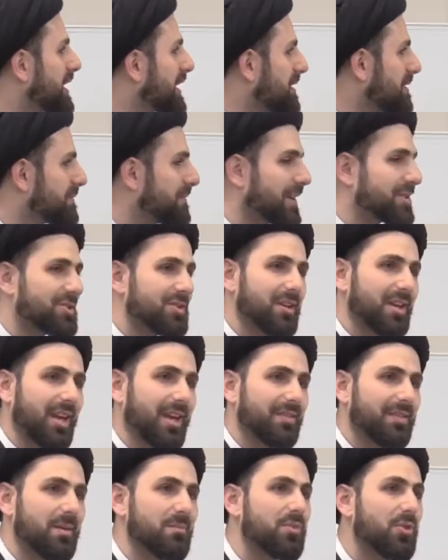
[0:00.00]
can
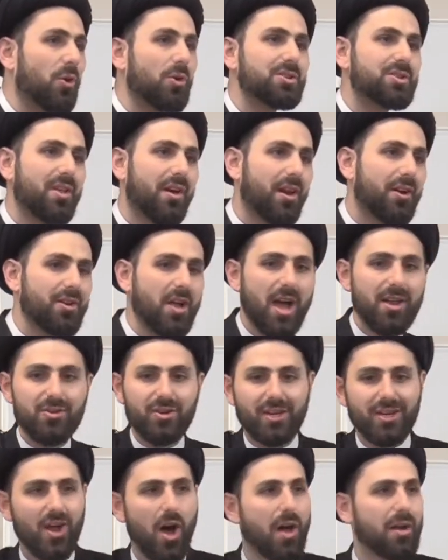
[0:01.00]
investigate them. Those that are not, you
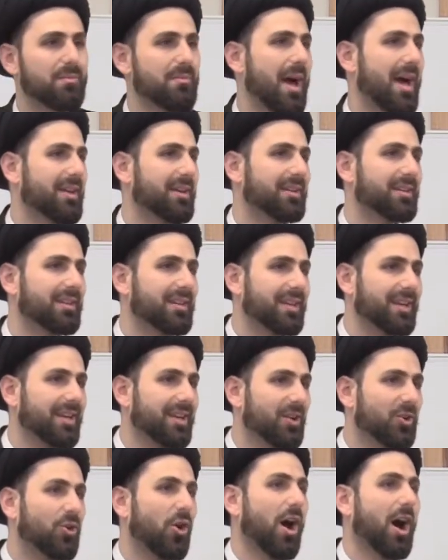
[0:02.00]
can automatically
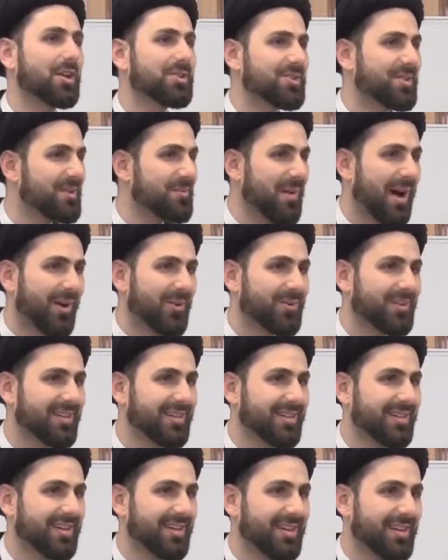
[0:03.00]
cross them out.
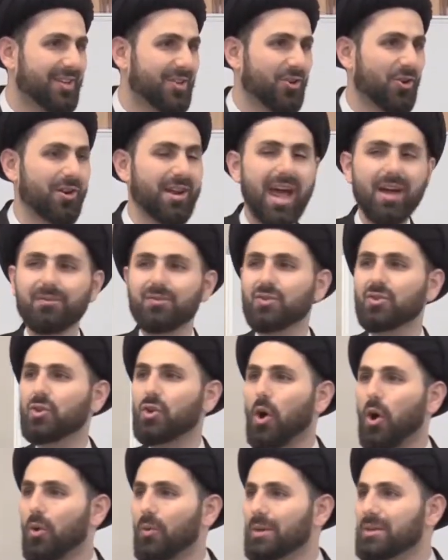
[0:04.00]
You don't have to
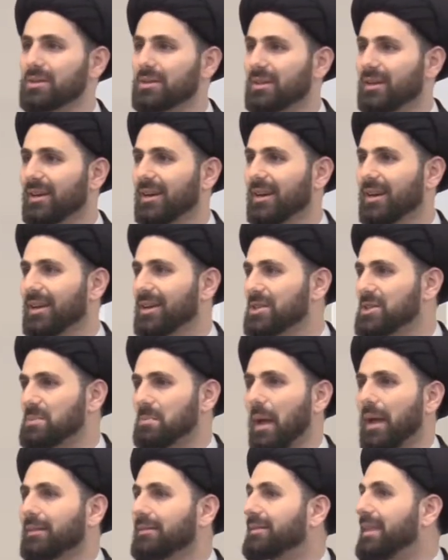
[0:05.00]
go and
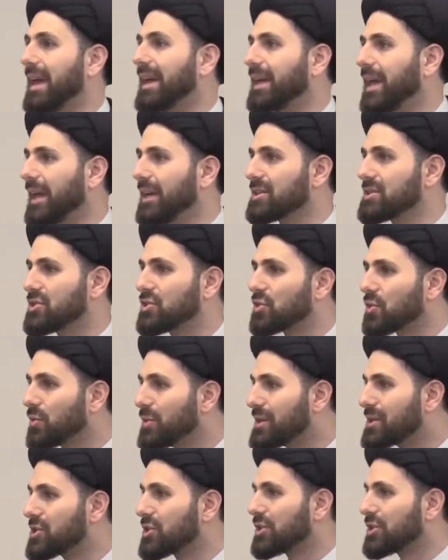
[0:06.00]
spend decades to
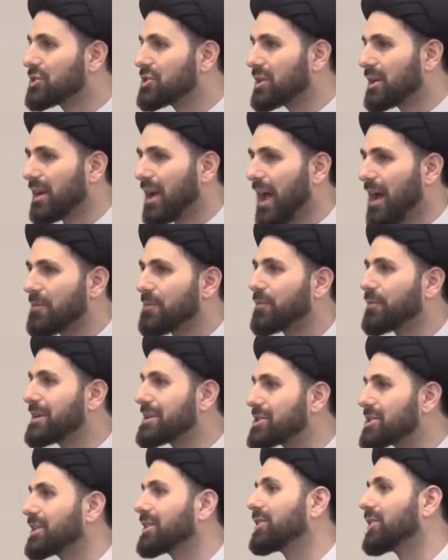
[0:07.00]
research every
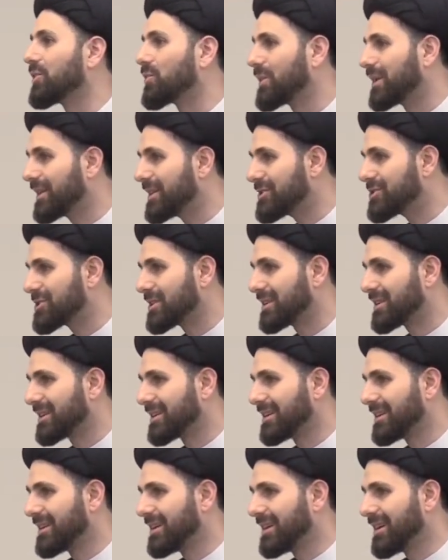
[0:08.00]
single religion.
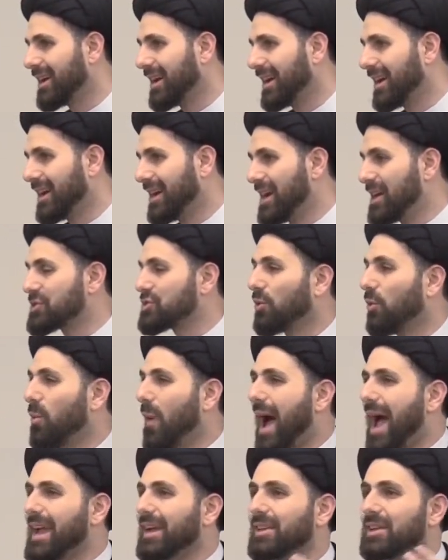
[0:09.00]
So
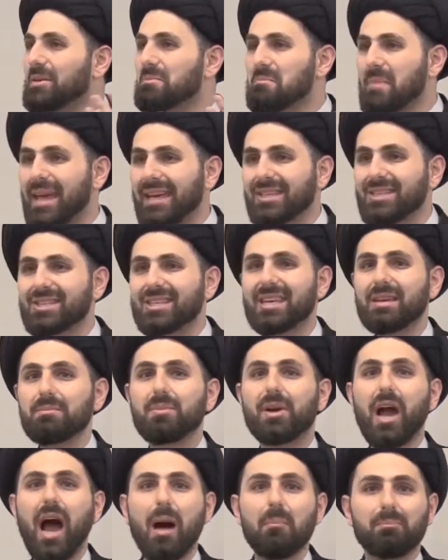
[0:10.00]
while it may seem
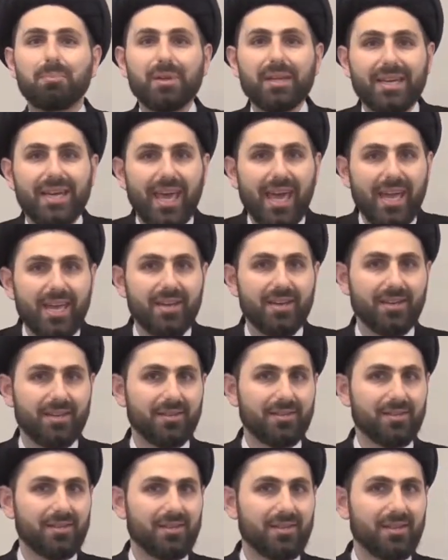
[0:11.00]

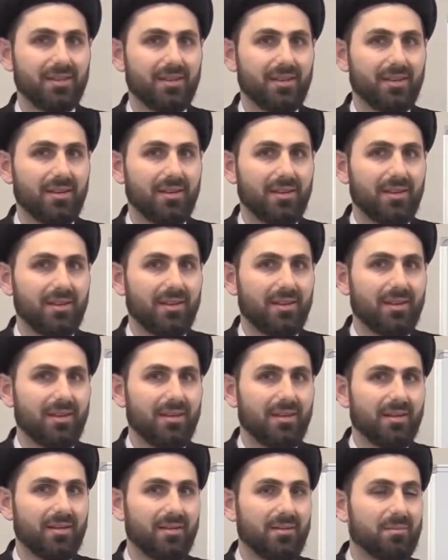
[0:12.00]
complicated,
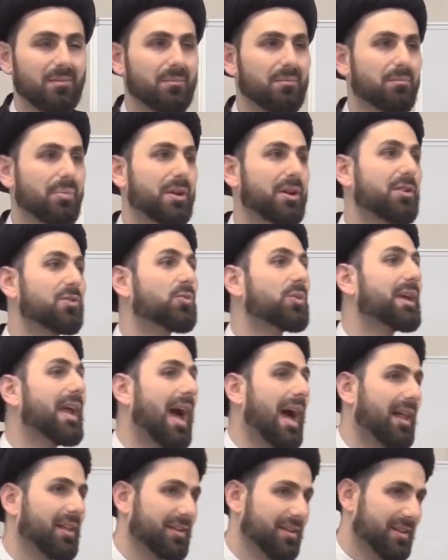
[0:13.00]
but in
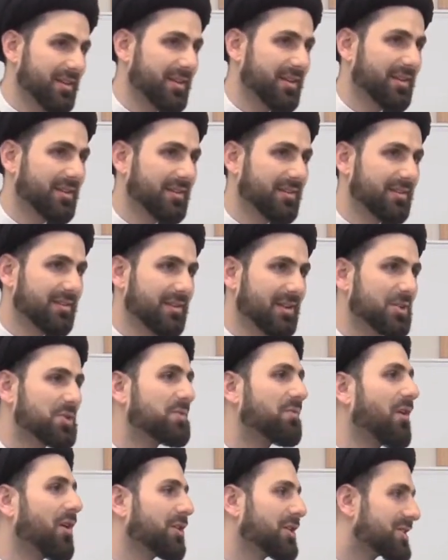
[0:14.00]
reality, it's
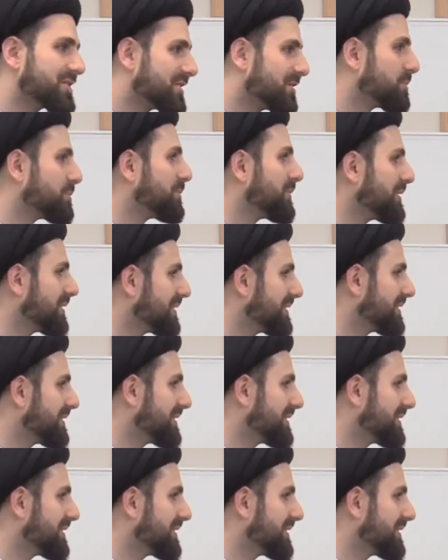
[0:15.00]
very simple.